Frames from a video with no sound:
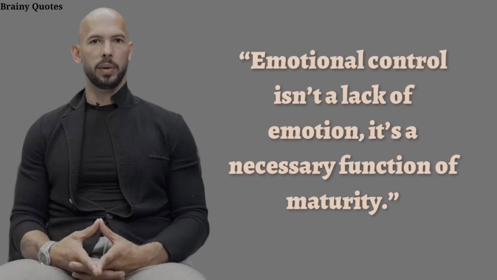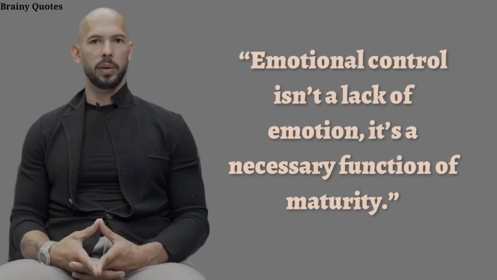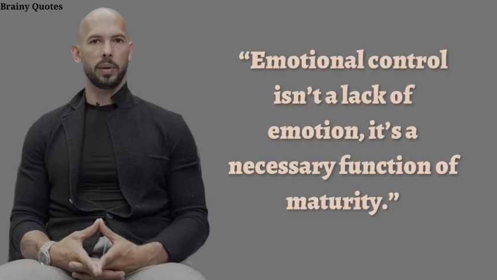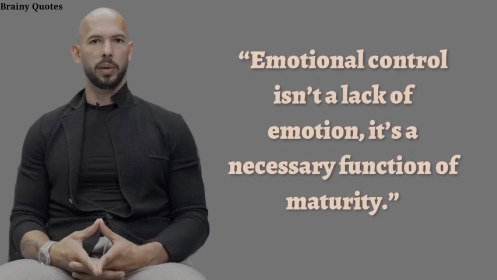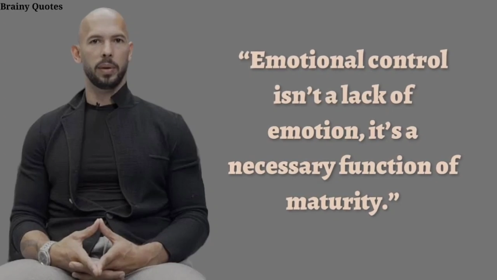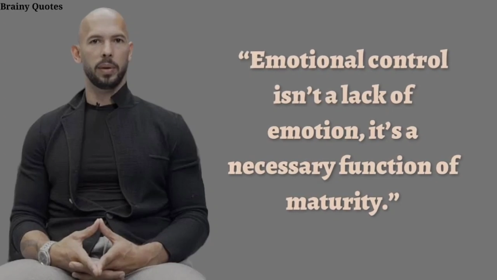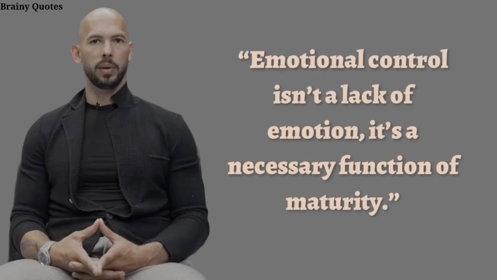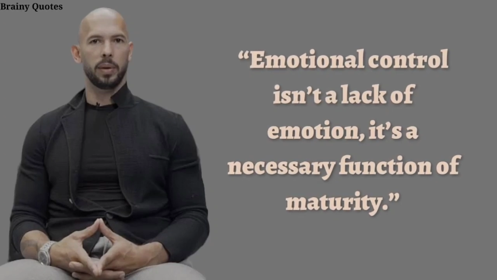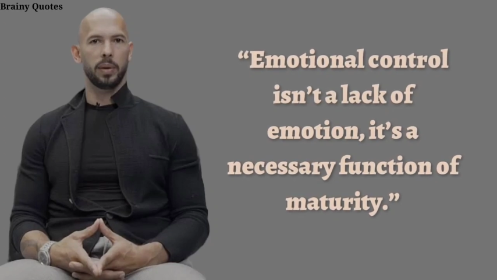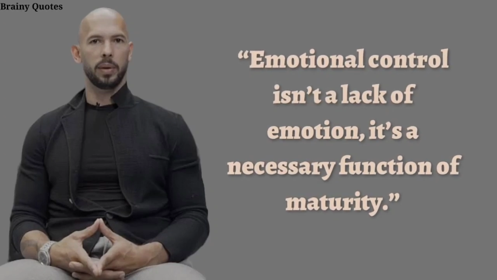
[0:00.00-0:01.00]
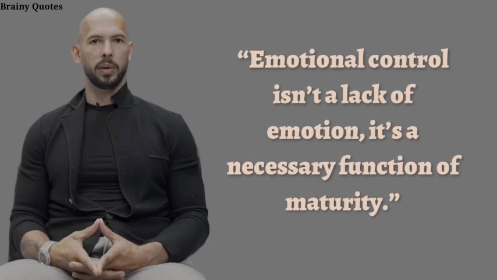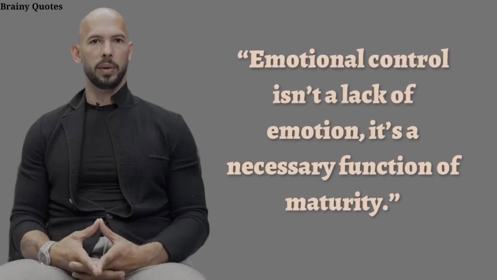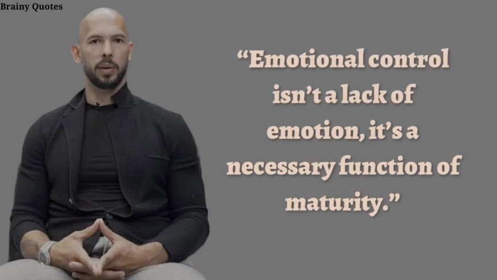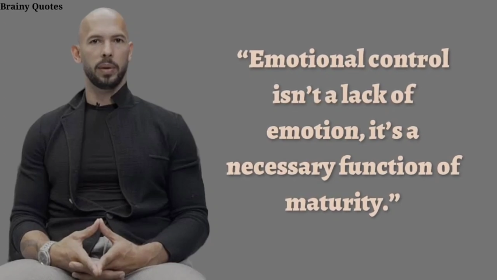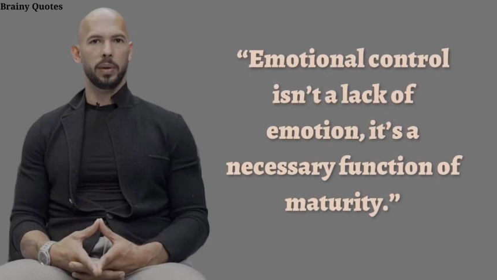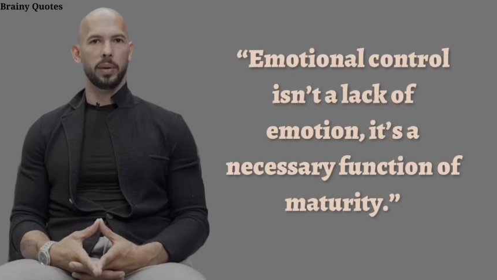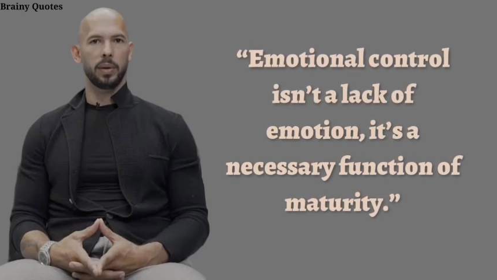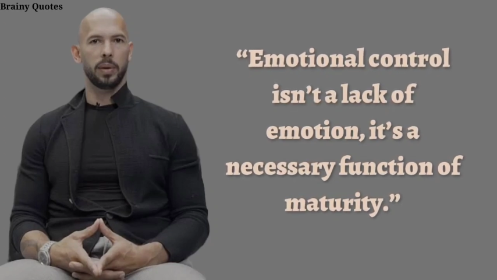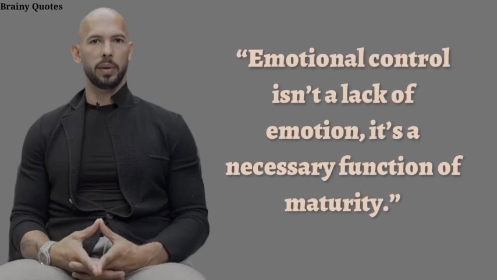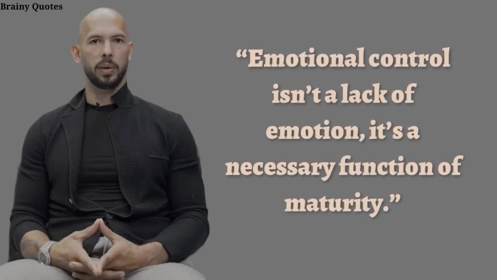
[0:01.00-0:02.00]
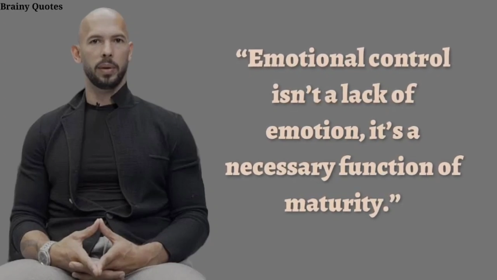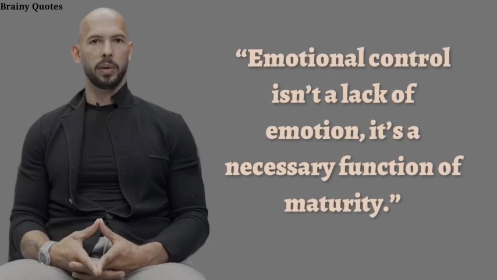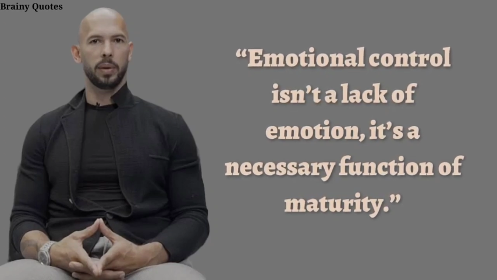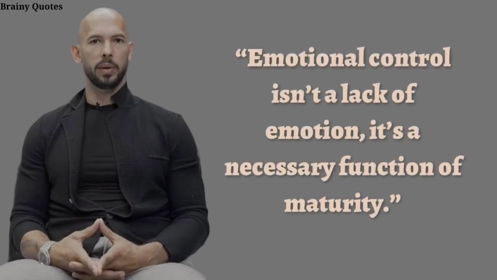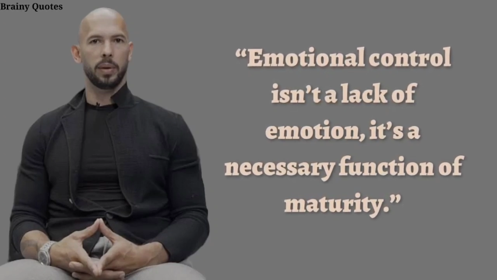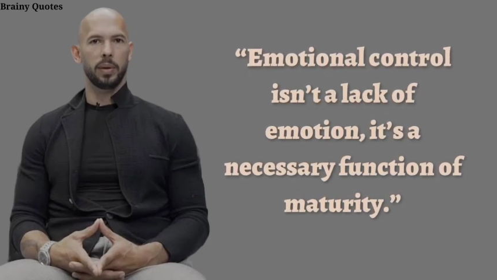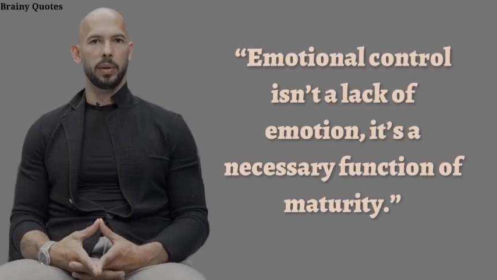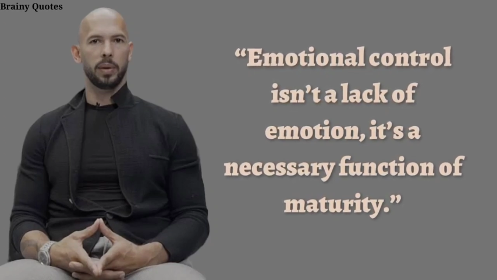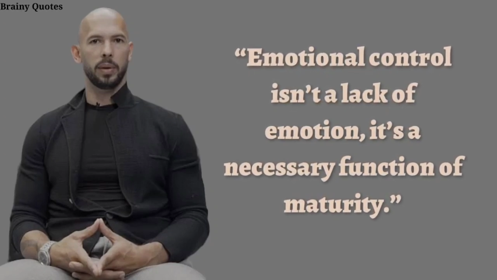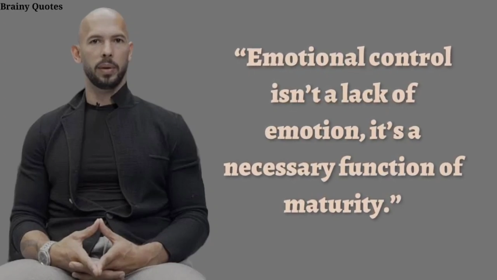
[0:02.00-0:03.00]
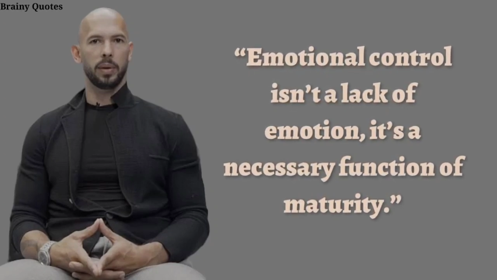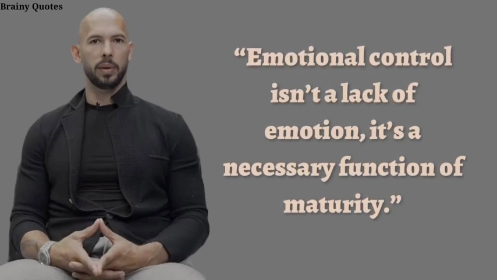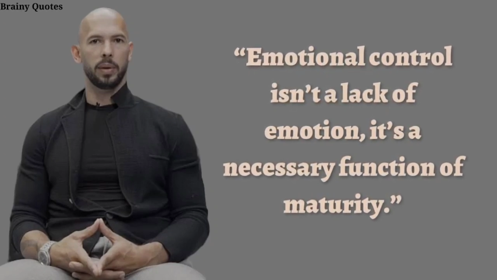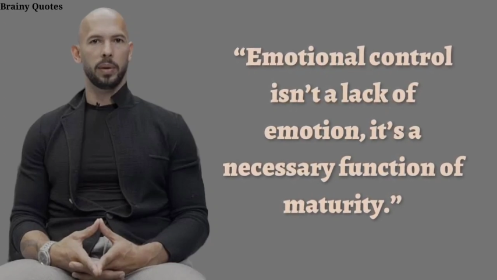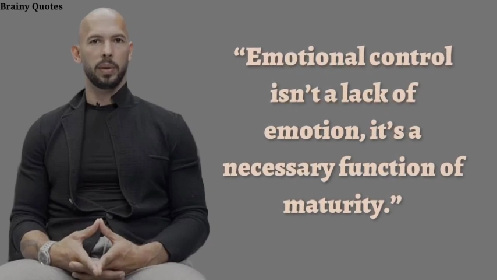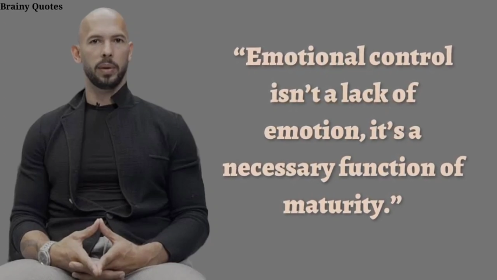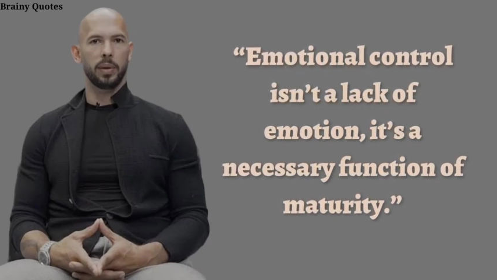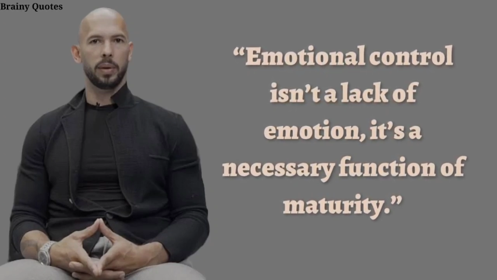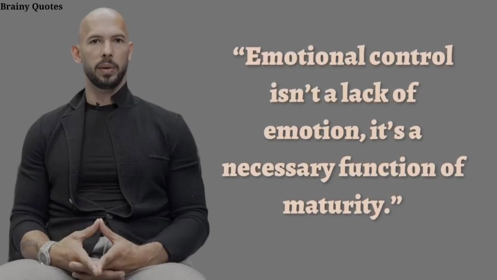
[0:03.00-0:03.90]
[no speech]